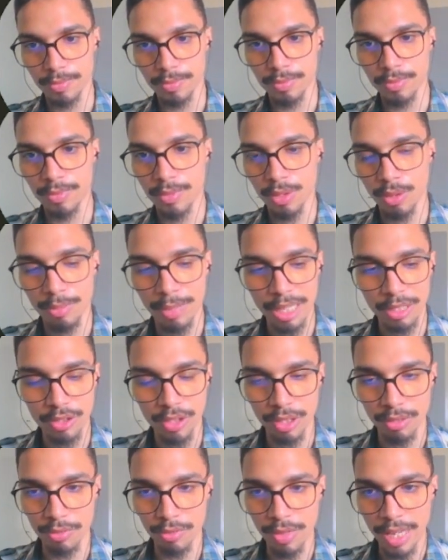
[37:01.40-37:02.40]
no
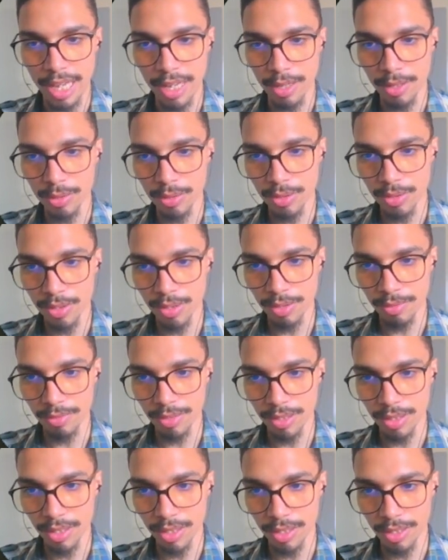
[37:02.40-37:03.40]
matching found or
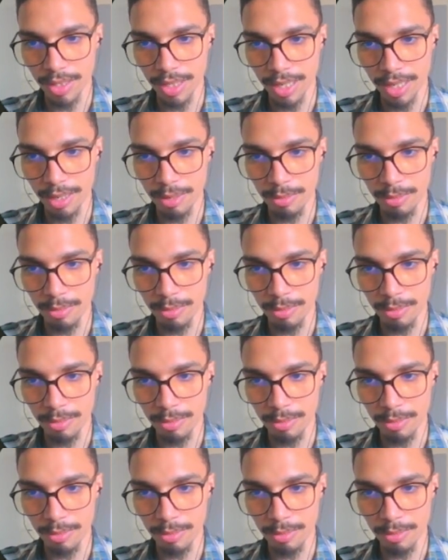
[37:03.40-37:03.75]
something like that.